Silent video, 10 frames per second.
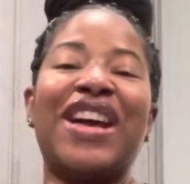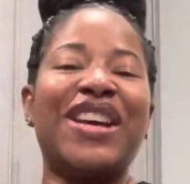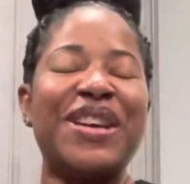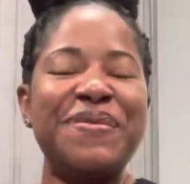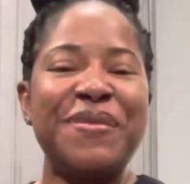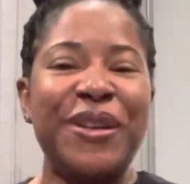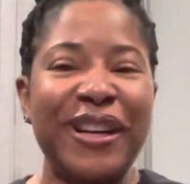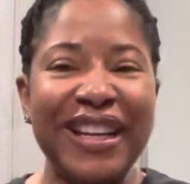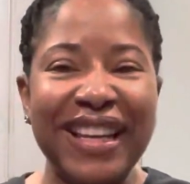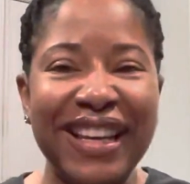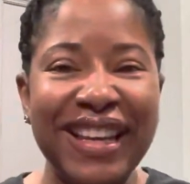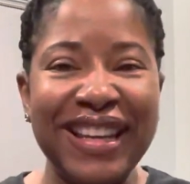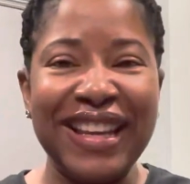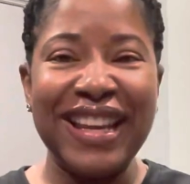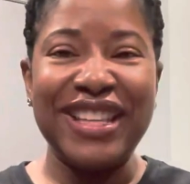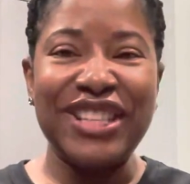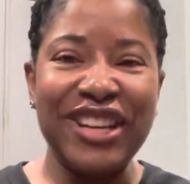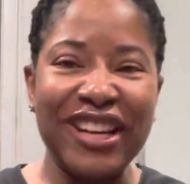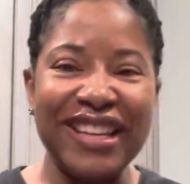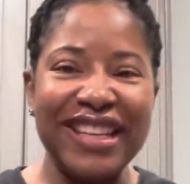Good morning. It's your
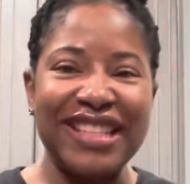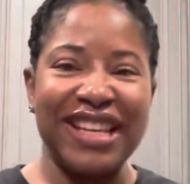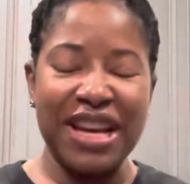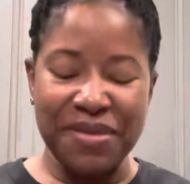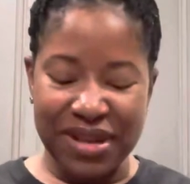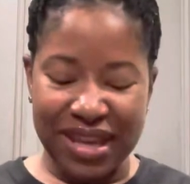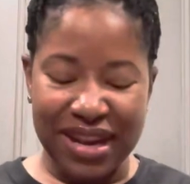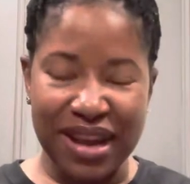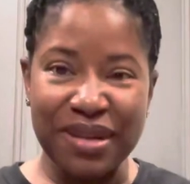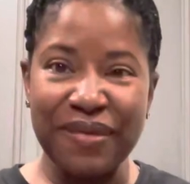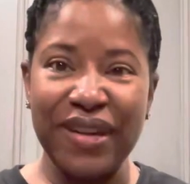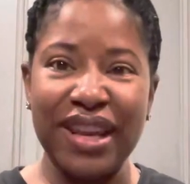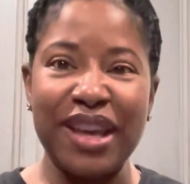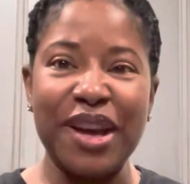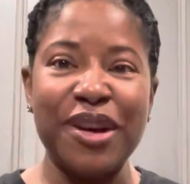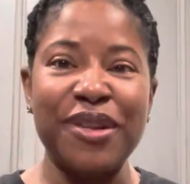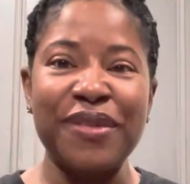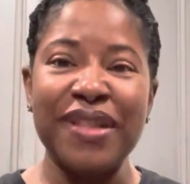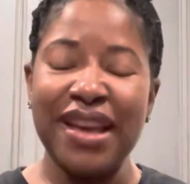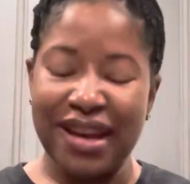girl Nesha here with another video.
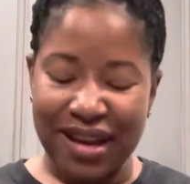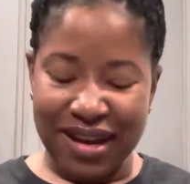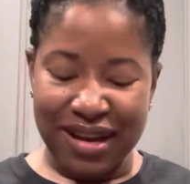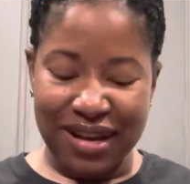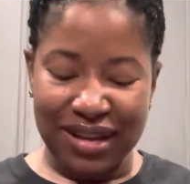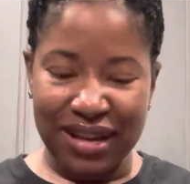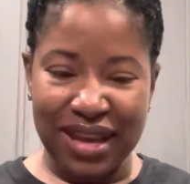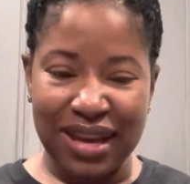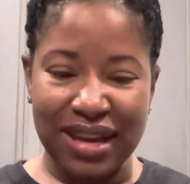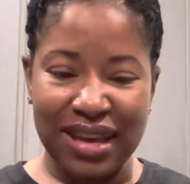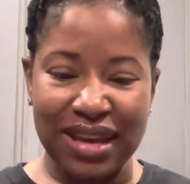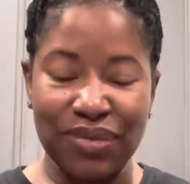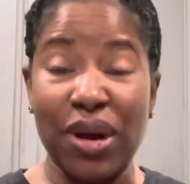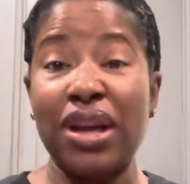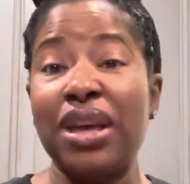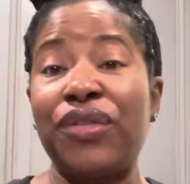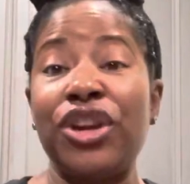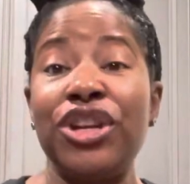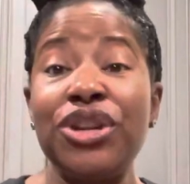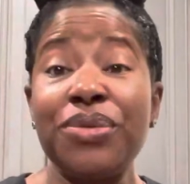Uh, it is, well, if
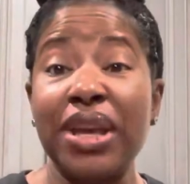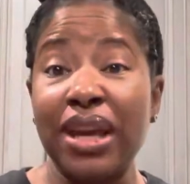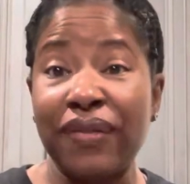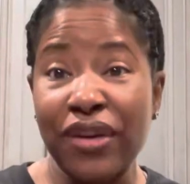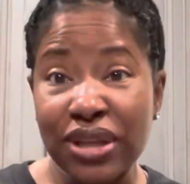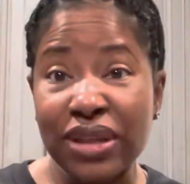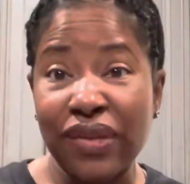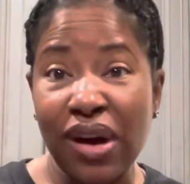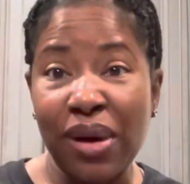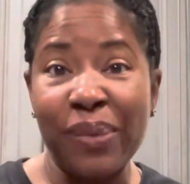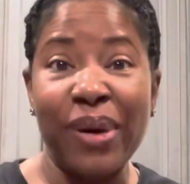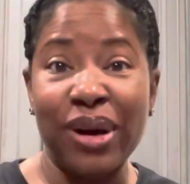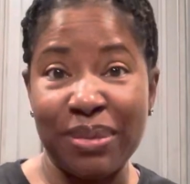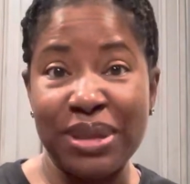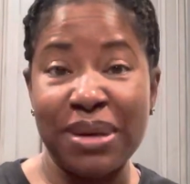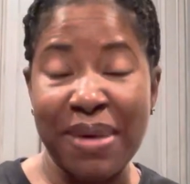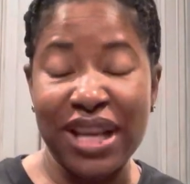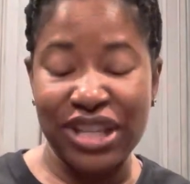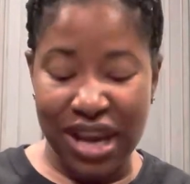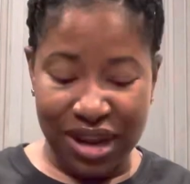you're new here, first of all, welcome to my
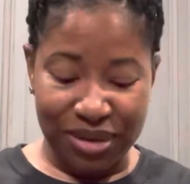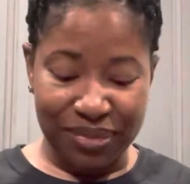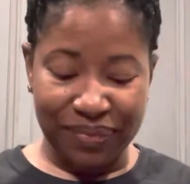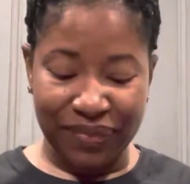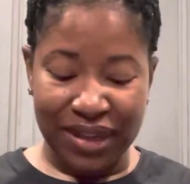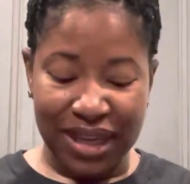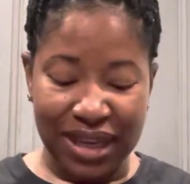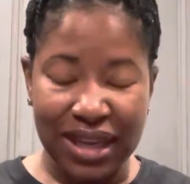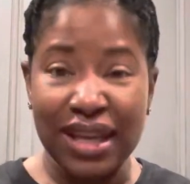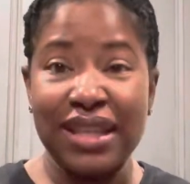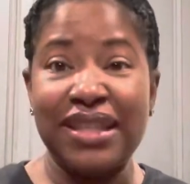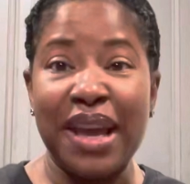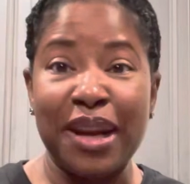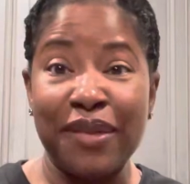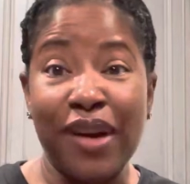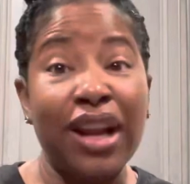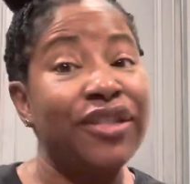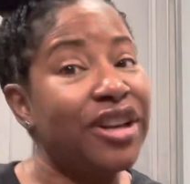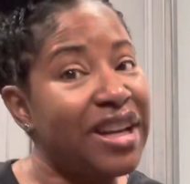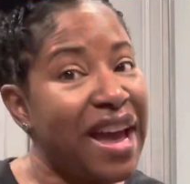channel. Second of all,
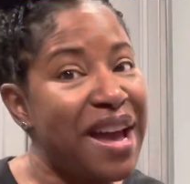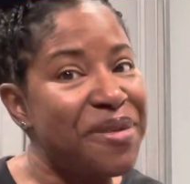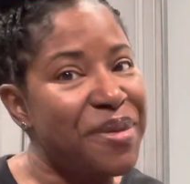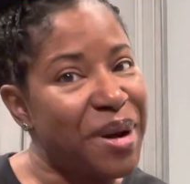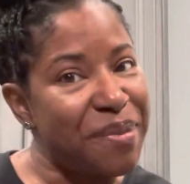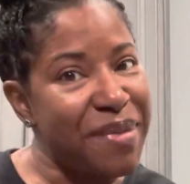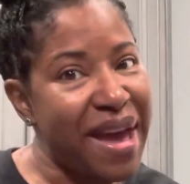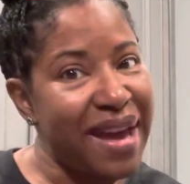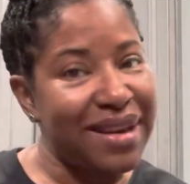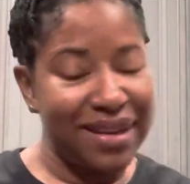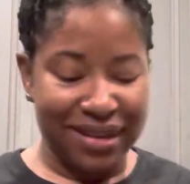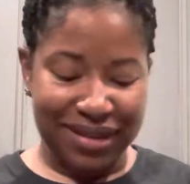if you're not, welcome back.